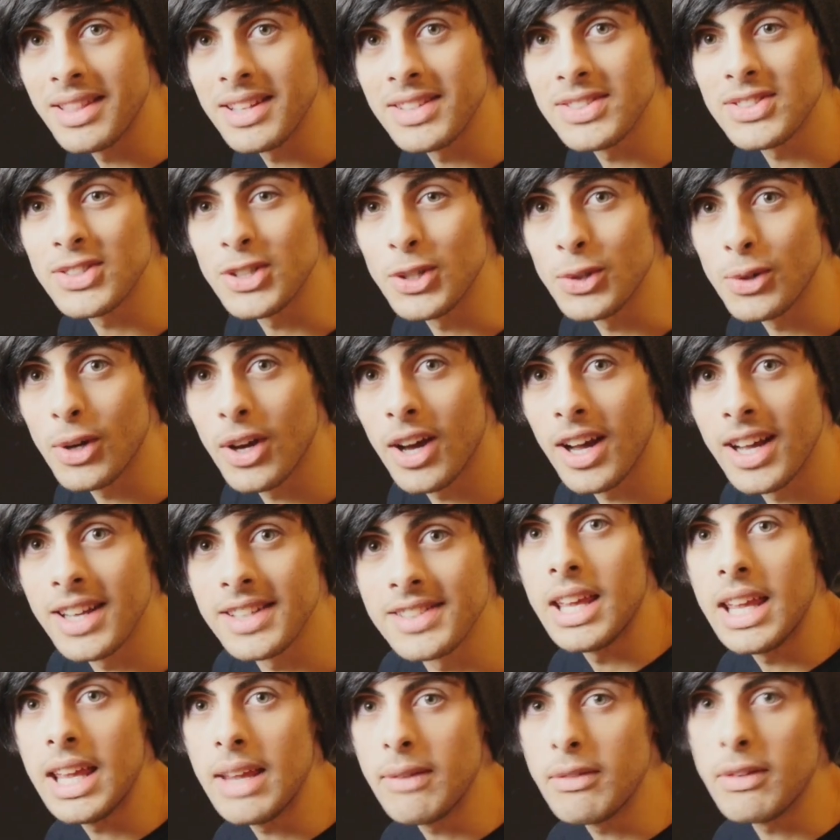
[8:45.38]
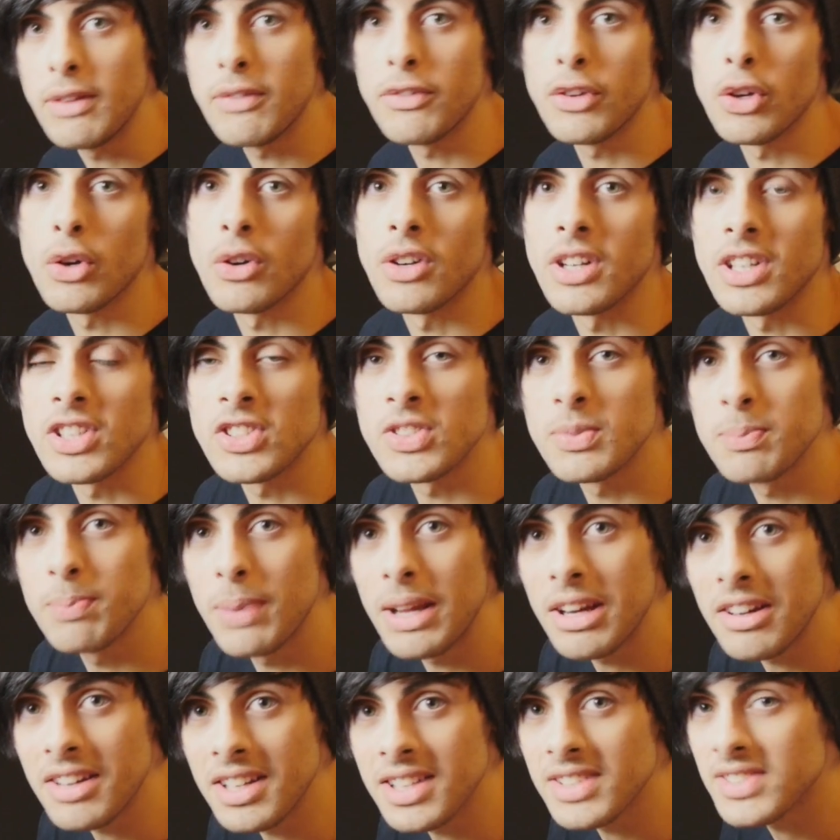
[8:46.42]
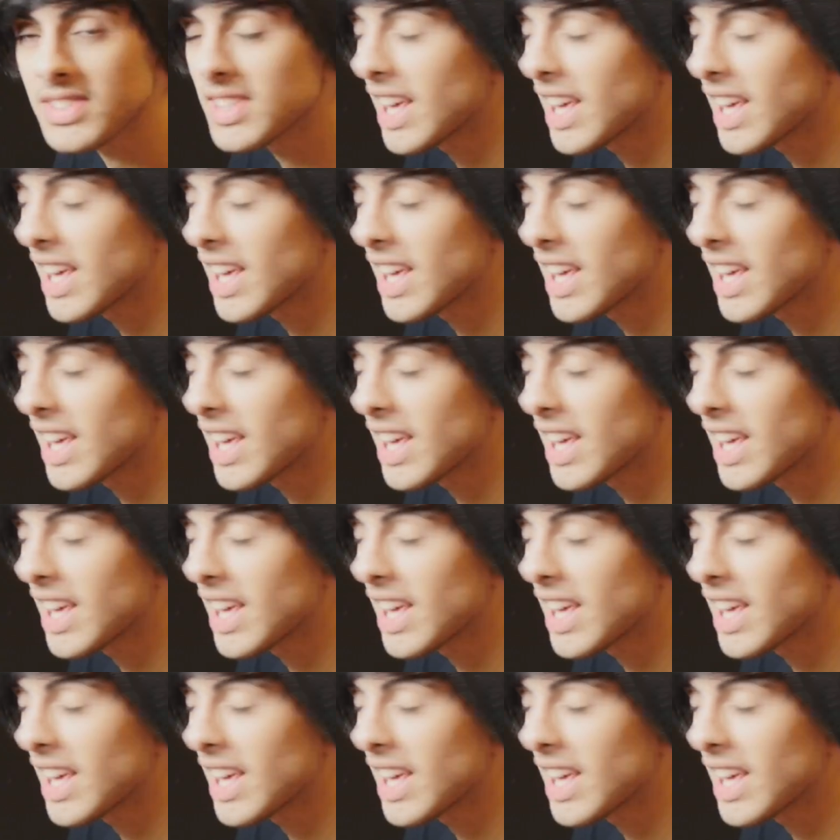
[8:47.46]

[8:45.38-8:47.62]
this to you guys. Even if you're an experienced